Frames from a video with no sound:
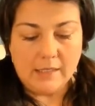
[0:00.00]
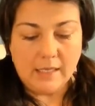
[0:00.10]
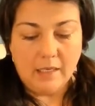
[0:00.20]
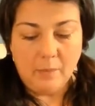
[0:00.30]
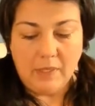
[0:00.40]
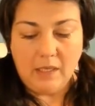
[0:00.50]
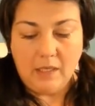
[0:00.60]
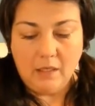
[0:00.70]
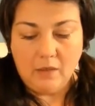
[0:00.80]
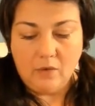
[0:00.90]
can
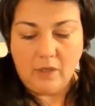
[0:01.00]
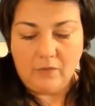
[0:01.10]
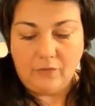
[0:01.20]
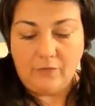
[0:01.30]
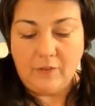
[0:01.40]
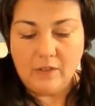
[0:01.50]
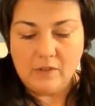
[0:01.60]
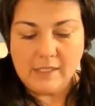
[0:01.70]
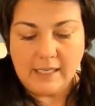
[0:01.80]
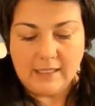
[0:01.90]
be, it
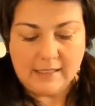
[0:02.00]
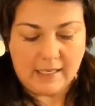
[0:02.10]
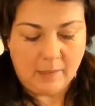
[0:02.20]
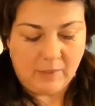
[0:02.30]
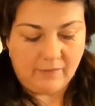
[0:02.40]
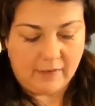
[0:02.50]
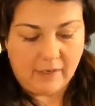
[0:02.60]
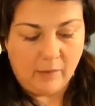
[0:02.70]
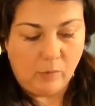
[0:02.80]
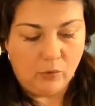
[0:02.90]
feels like it's going to be
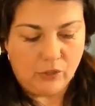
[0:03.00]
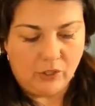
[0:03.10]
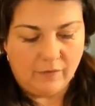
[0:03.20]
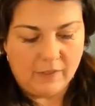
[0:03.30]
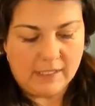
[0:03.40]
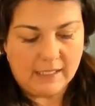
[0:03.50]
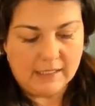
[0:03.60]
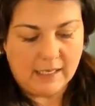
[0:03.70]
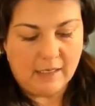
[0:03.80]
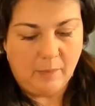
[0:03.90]
very emotional. It feels like it's
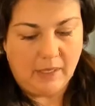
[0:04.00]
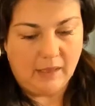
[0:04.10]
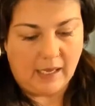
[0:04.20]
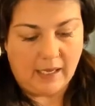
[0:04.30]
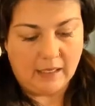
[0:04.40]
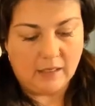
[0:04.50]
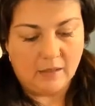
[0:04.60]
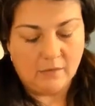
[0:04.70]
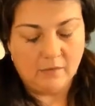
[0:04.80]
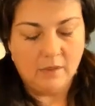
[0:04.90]
going to be like
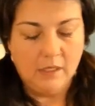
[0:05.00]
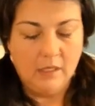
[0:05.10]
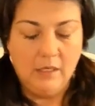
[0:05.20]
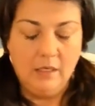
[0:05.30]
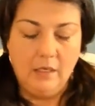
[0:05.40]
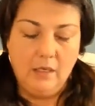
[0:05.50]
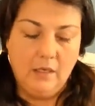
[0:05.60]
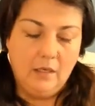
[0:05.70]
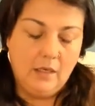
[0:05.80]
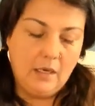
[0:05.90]

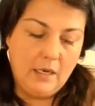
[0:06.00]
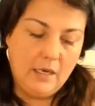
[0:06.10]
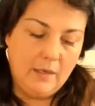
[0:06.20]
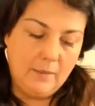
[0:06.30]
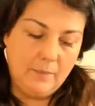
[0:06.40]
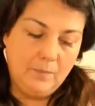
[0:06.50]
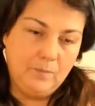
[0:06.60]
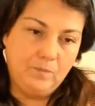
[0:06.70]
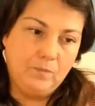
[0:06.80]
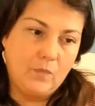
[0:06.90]

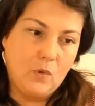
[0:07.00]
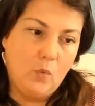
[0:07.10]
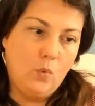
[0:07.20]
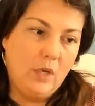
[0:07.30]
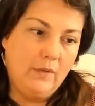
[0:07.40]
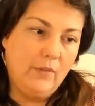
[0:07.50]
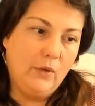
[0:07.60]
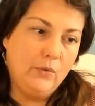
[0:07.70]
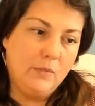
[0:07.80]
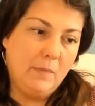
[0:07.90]
one of
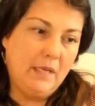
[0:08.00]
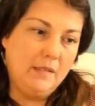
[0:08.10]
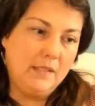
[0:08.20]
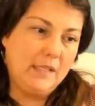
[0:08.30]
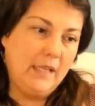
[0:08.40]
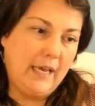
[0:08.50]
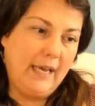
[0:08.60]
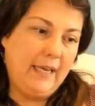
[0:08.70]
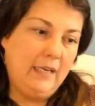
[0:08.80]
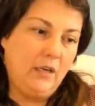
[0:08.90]
those months
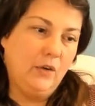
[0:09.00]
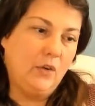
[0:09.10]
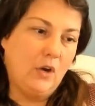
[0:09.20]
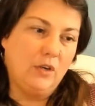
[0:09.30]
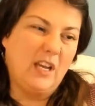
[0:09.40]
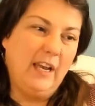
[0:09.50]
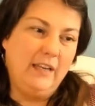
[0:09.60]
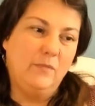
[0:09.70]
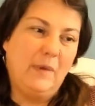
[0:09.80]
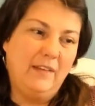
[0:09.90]
that are kind
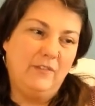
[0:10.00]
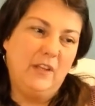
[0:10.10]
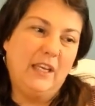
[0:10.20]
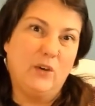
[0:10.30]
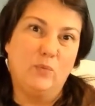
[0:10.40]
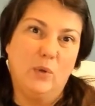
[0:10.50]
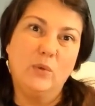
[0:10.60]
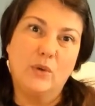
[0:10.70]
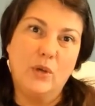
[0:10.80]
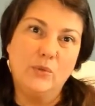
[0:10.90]
of might feel like a
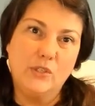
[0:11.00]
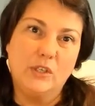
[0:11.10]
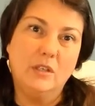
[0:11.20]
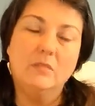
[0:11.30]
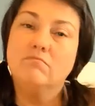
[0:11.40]
roller coaster.